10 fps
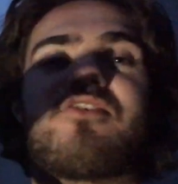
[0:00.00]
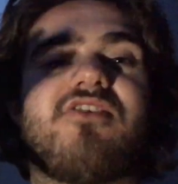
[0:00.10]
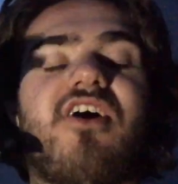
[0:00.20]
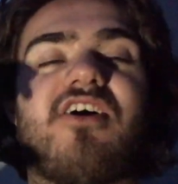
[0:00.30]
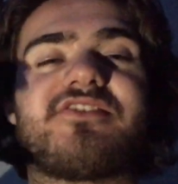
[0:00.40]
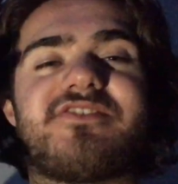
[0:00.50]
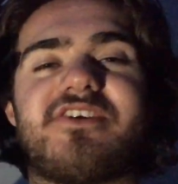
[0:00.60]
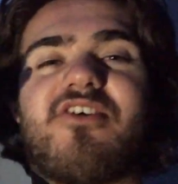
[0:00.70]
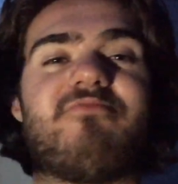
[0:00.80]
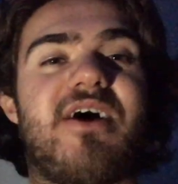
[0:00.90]
guards,
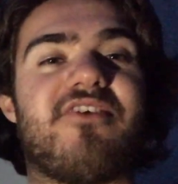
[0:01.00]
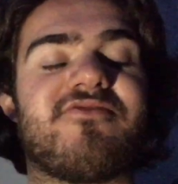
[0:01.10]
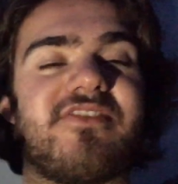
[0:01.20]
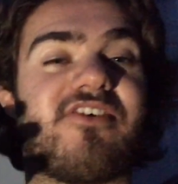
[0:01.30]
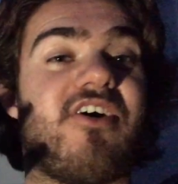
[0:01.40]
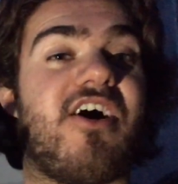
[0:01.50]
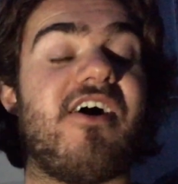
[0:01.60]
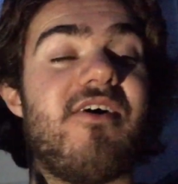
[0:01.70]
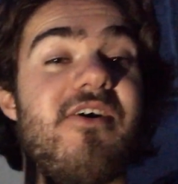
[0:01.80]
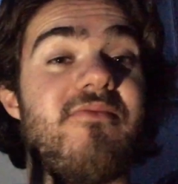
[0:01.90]
there
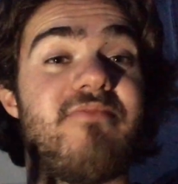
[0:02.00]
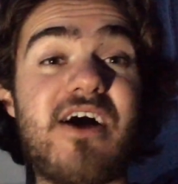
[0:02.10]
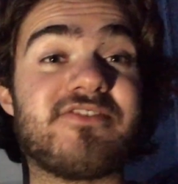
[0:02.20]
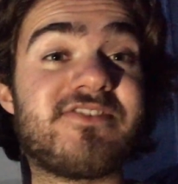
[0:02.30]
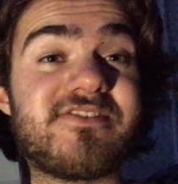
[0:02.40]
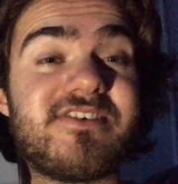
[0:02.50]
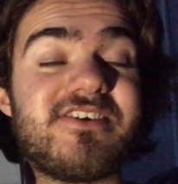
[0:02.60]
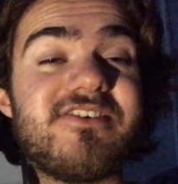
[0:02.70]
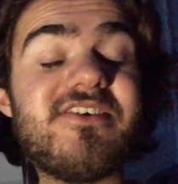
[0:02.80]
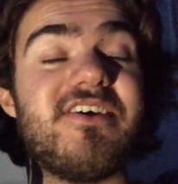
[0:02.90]
are bouncers
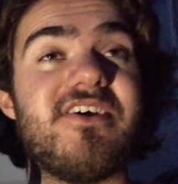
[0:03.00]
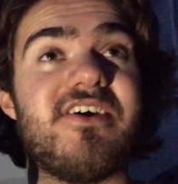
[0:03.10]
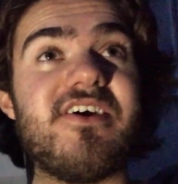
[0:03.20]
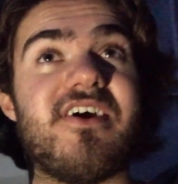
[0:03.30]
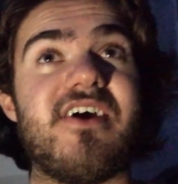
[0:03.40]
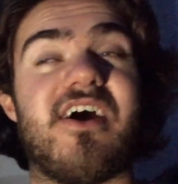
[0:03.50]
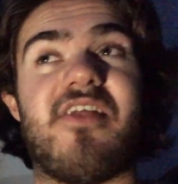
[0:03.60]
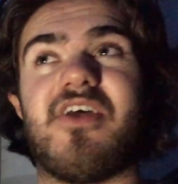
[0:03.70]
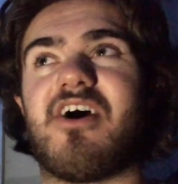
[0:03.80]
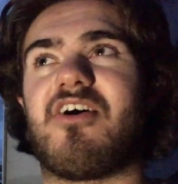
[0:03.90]
here,
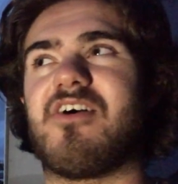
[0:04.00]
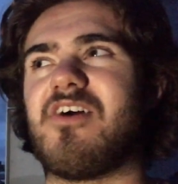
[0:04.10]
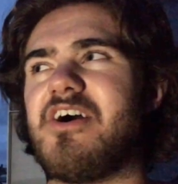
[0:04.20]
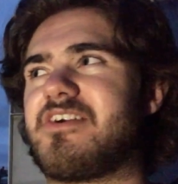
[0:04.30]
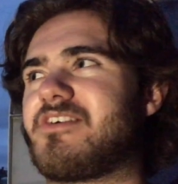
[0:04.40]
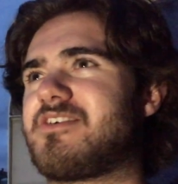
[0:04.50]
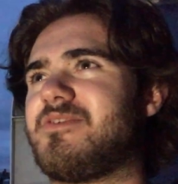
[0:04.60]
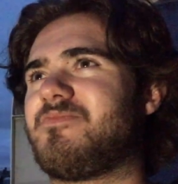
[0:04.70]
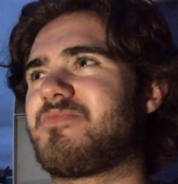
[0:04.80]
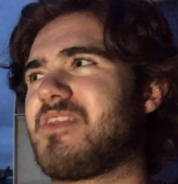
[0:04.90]
and they are like,
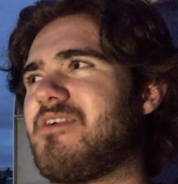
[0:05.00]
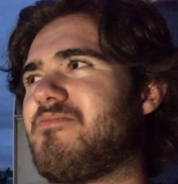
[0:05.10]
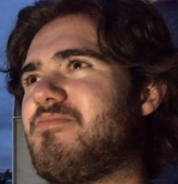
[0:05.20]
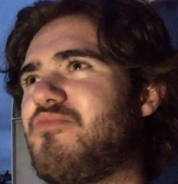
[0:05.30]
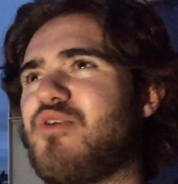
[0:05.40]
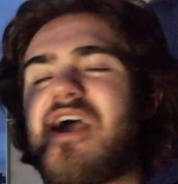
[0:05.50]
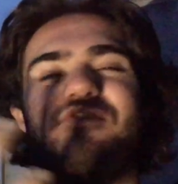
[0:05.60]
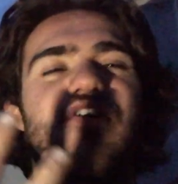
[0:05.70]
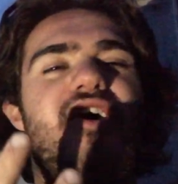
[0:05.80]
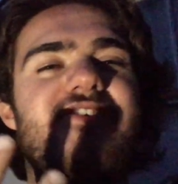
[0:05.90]
we have
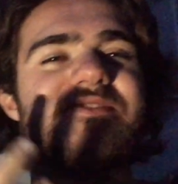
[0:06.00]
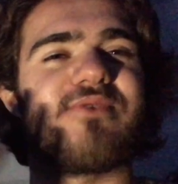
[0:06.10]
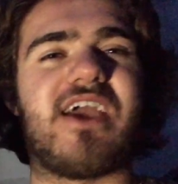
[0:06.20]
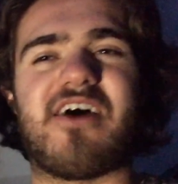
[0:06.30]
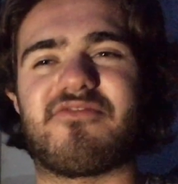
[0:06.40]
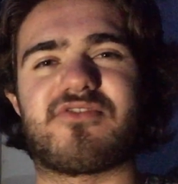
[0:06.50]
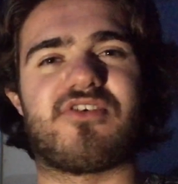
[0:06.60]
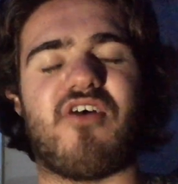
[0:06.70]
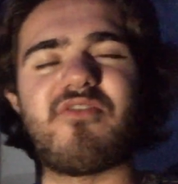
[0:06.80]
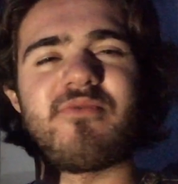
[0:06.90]
laws, we have
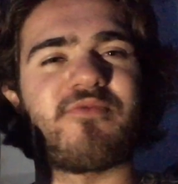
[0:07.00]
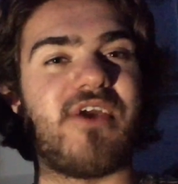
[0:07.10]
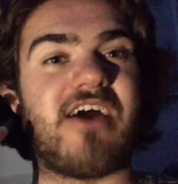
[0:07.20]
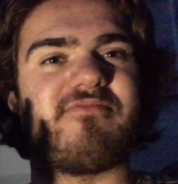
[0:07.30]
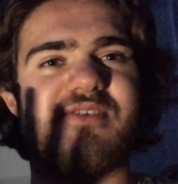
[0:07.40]
government, we have